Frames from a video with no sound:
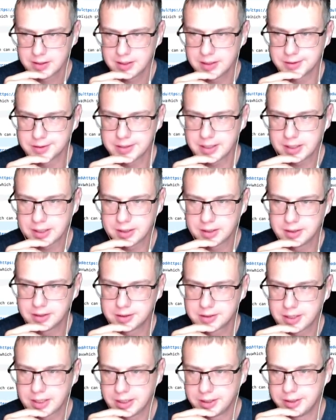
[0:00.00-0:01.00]
And second,
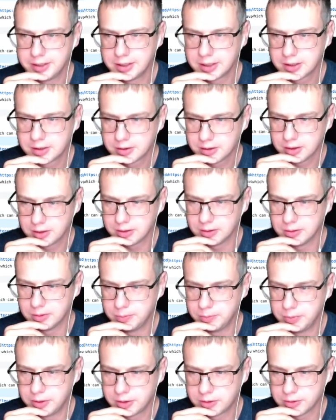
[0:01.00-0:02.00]
it's headache
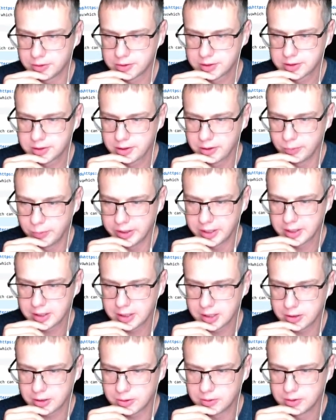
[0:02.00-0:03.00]
because the way
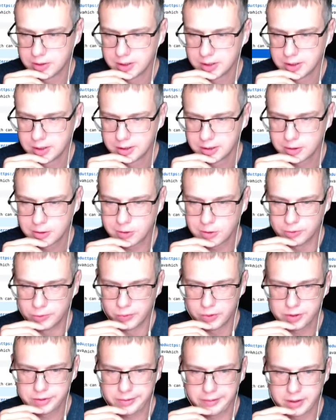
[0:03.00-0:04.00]
how code
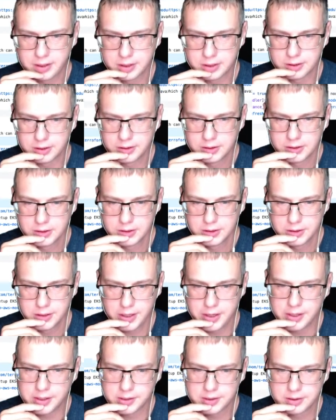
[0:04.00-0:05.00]
was written
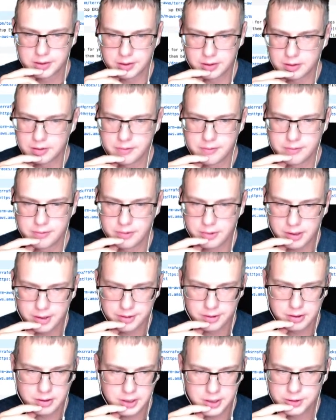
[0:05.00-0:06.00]
is
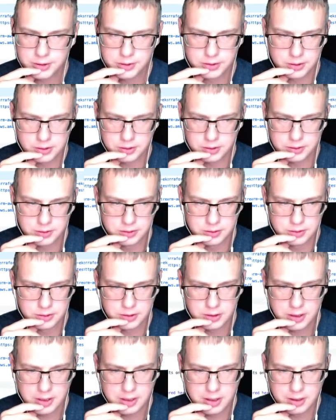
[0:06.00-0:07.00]
rather hard
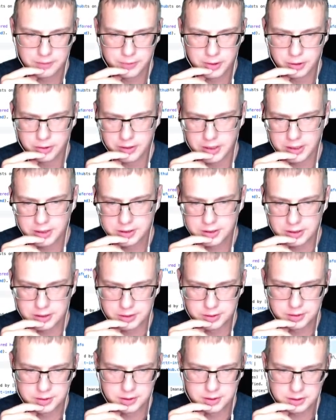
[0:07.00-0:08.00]
to evaluate
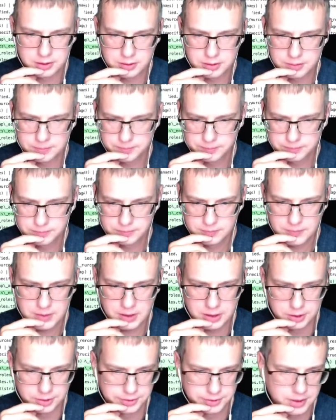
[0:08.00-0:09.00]
and
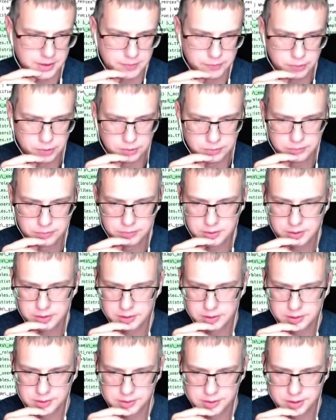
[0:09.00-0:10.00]
improve
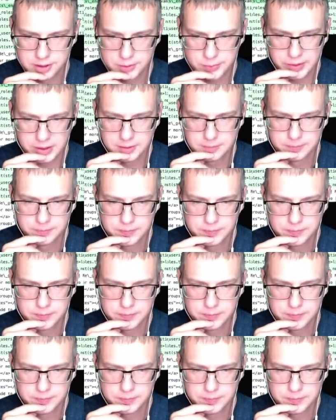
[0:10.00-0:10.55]
as well.